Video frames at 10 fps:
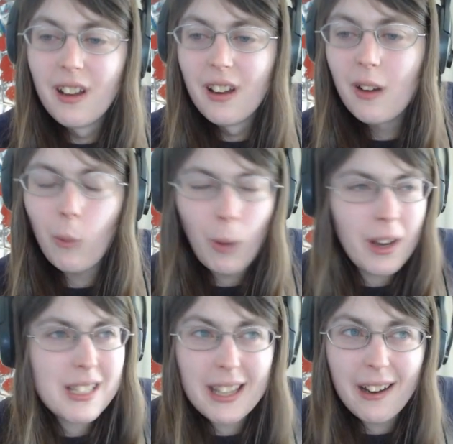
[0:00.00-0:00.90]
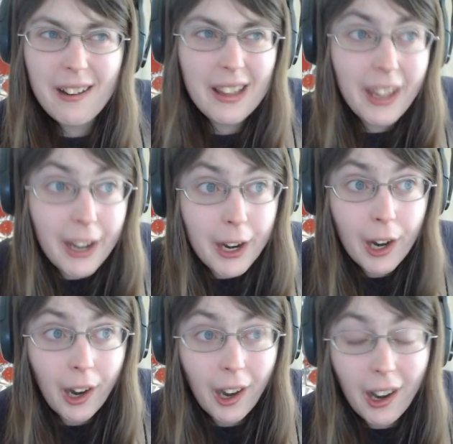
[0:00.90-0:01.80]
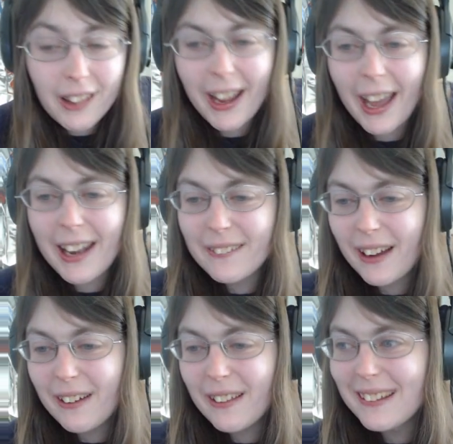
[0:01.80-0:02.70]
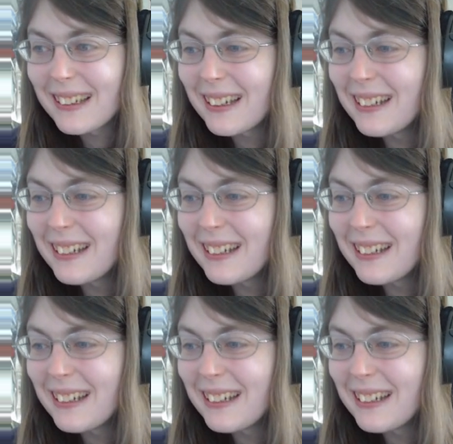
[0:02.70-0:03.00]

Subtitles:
What is there to hear? Like, I don't know, like...